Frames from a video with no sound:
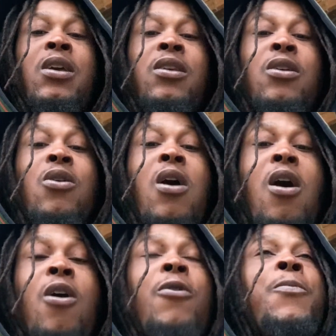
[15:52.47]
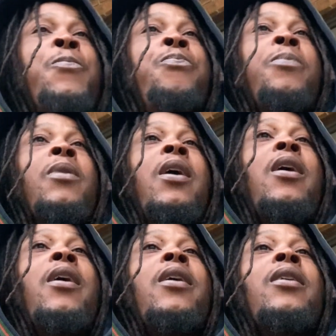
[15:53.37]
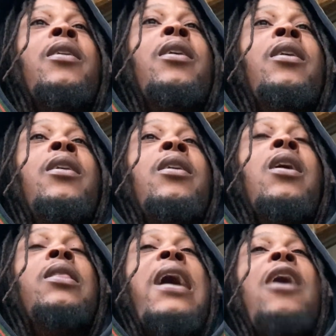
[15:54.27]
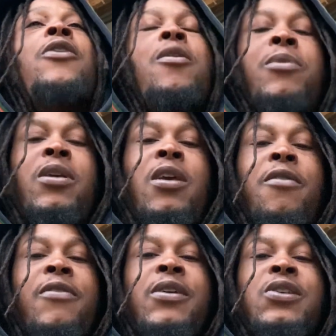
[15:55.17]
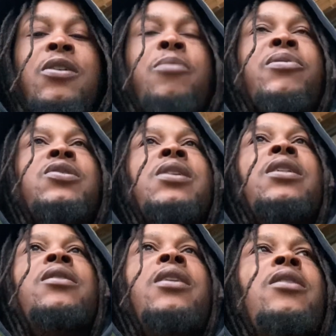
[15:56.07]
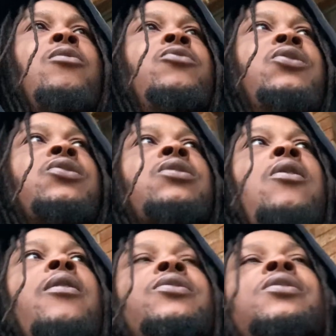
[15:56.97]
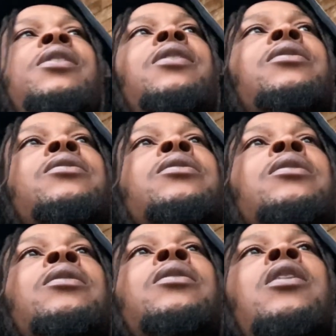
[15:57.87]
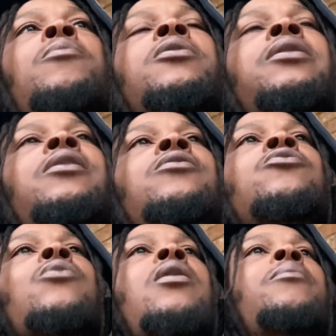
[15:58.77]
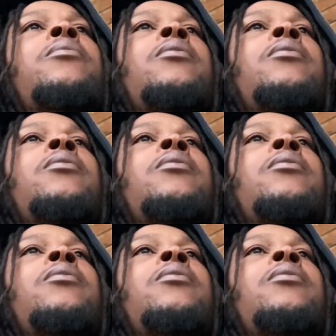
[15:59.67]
your all and allow him to give his 100%, and then you just start seeing him clean you up